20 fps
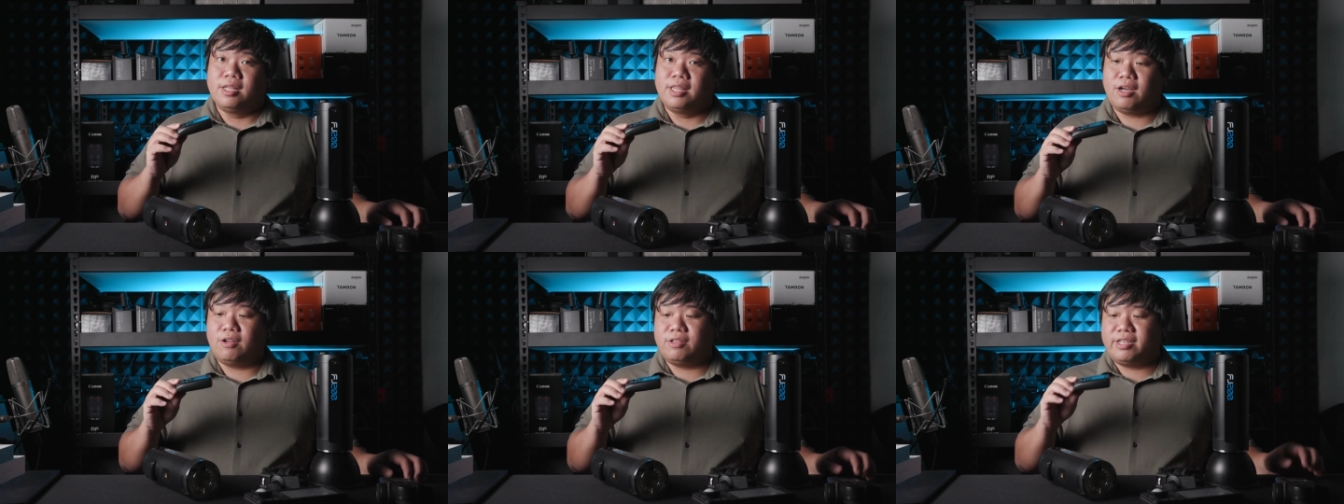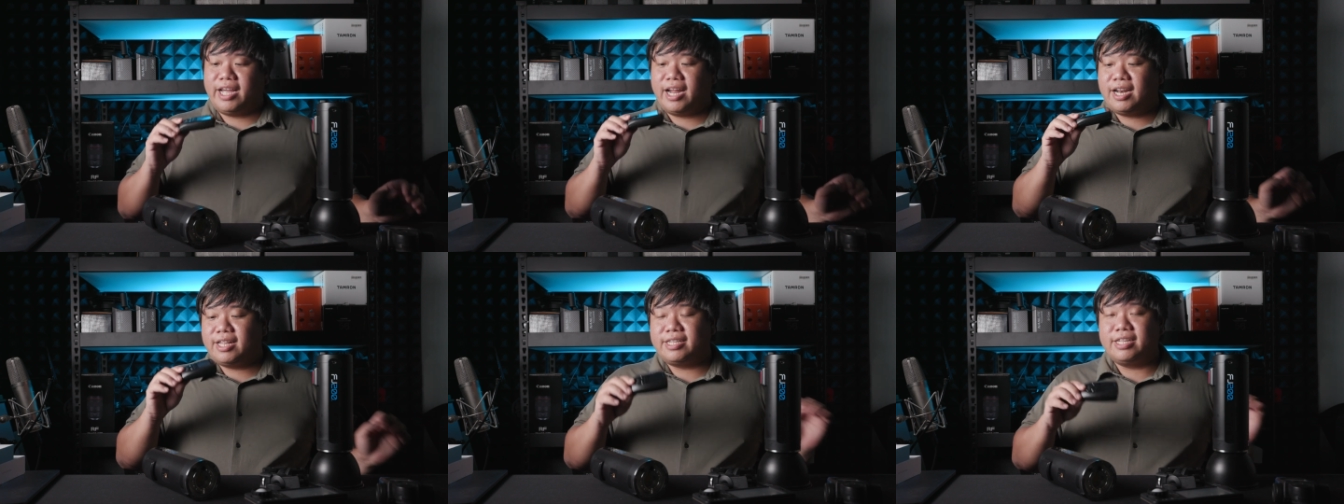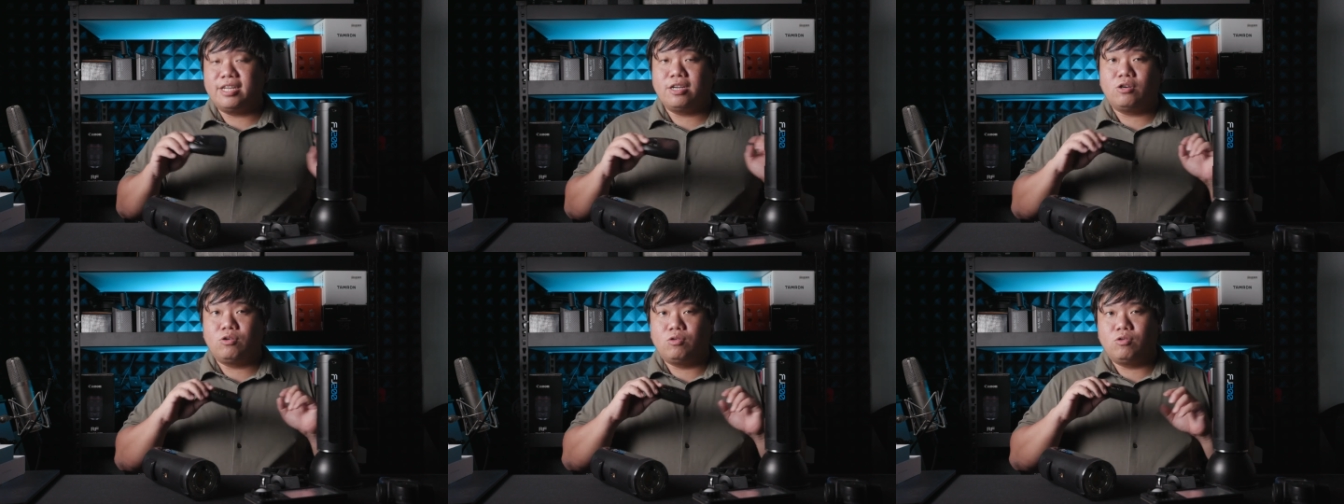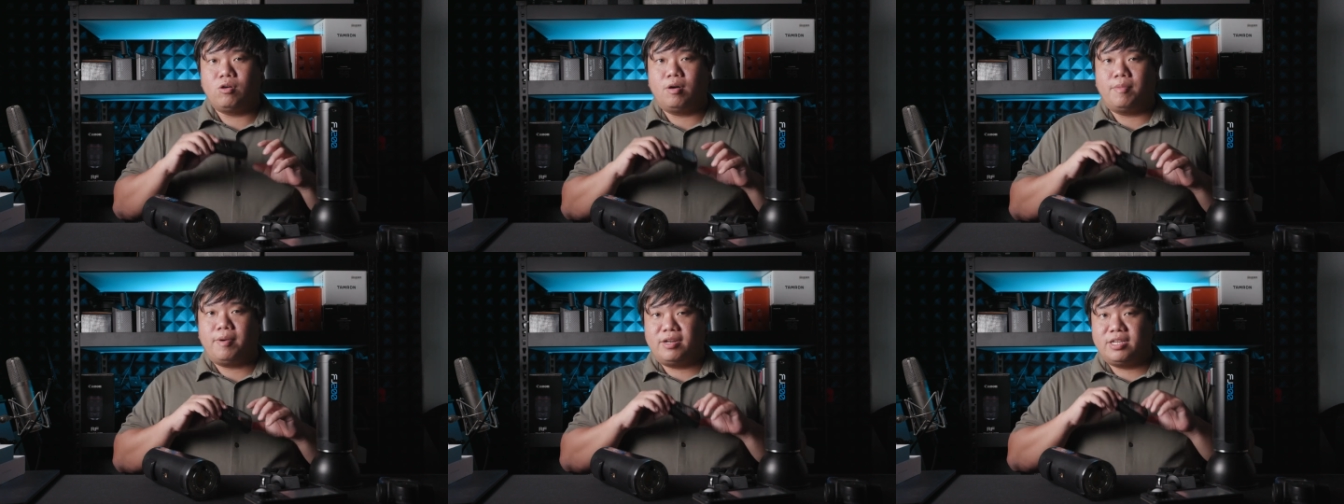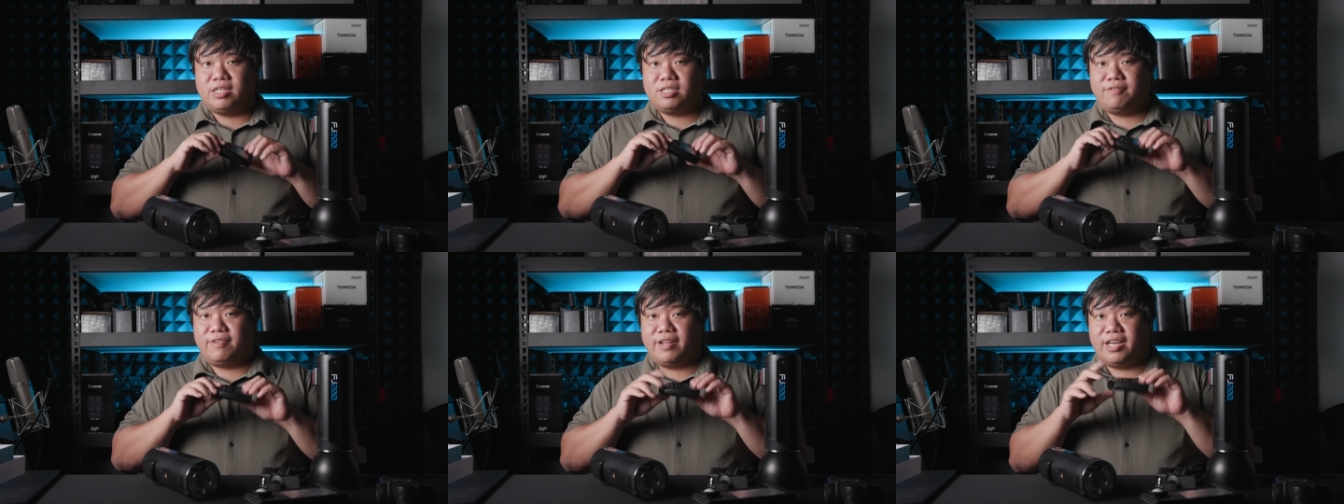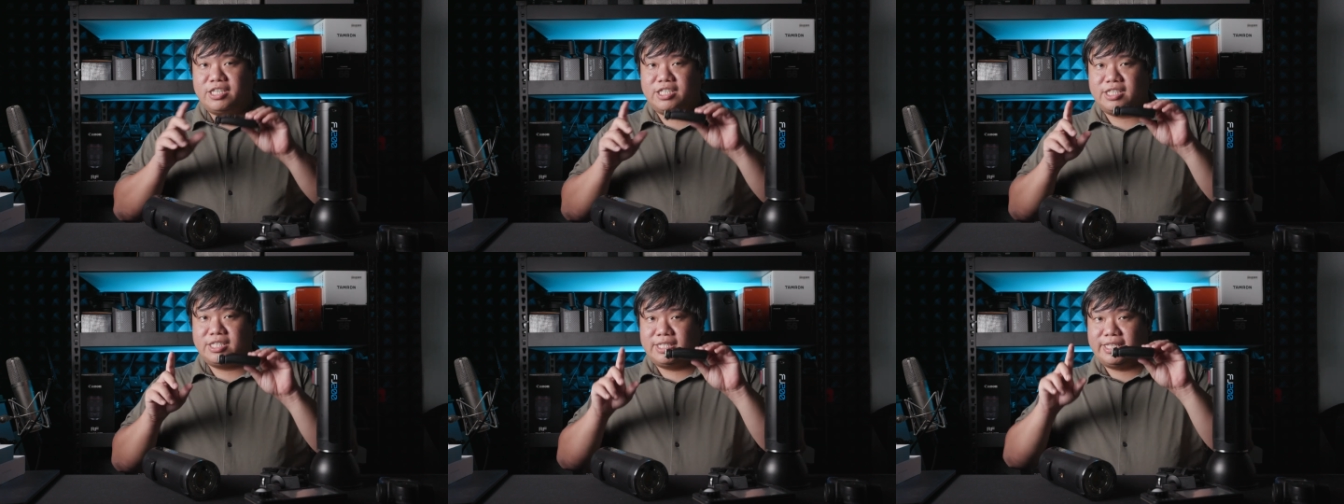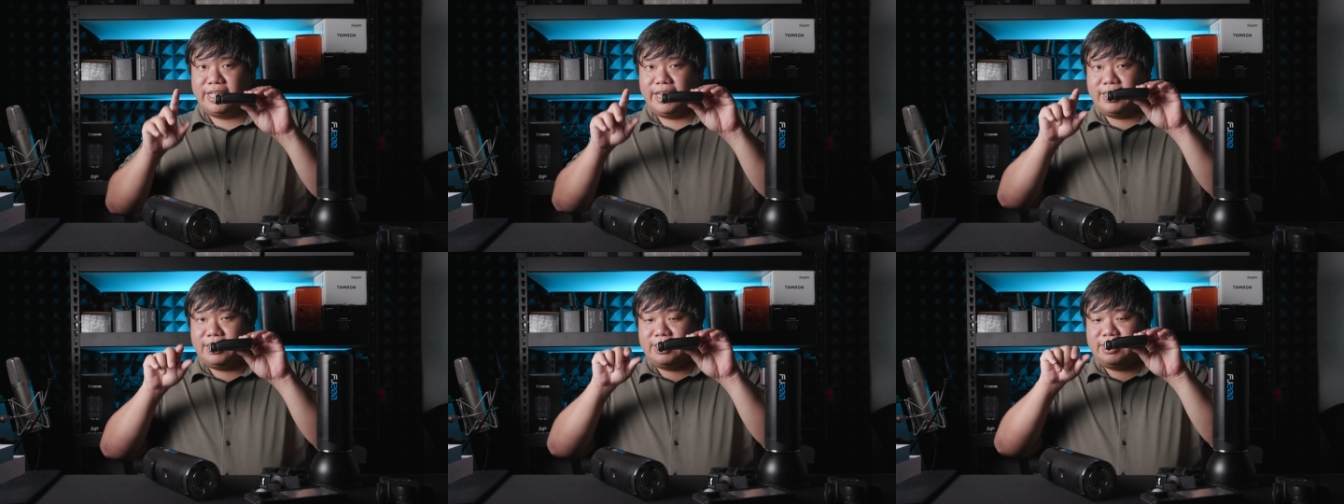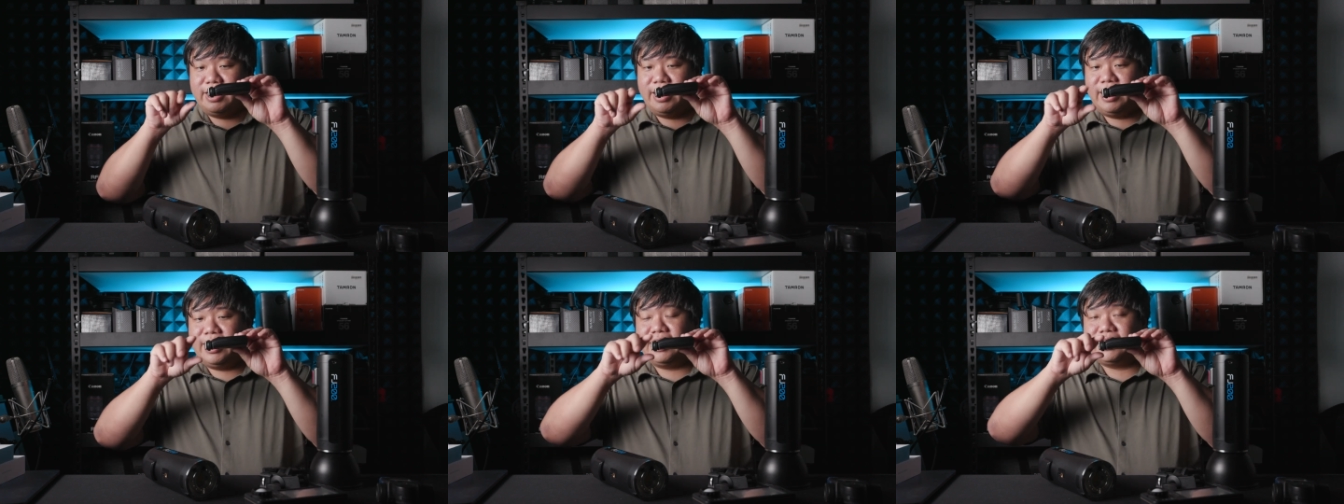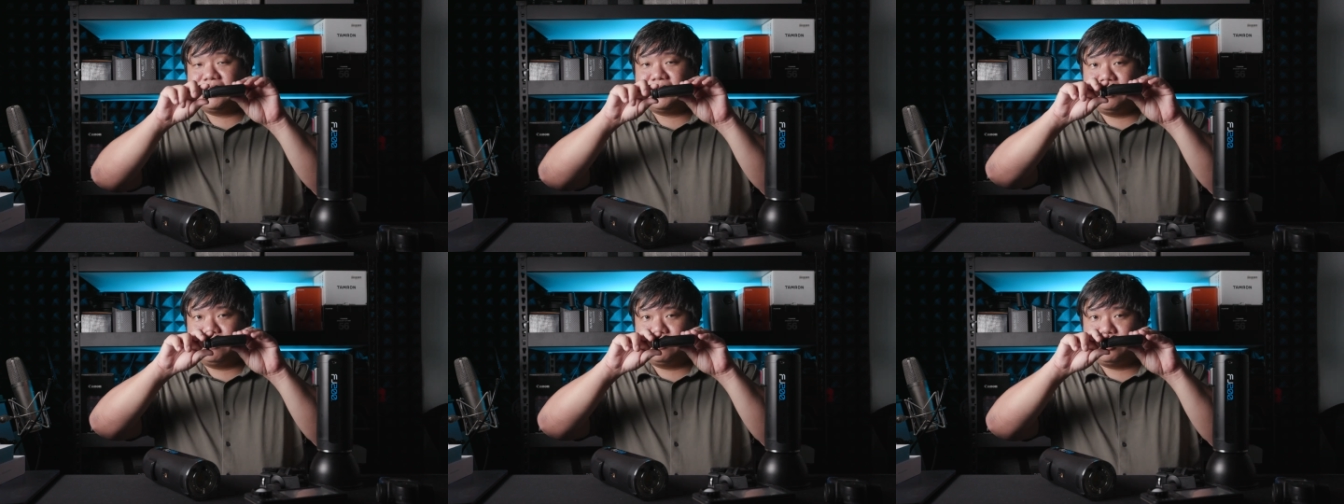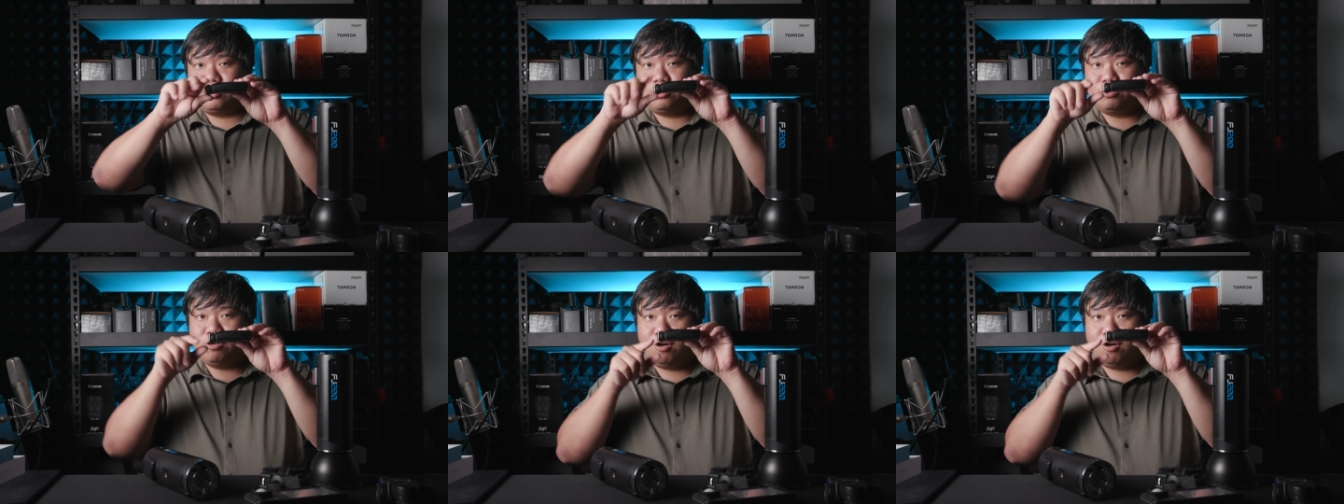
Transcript: Now, the other thing cool about this flash is that it has a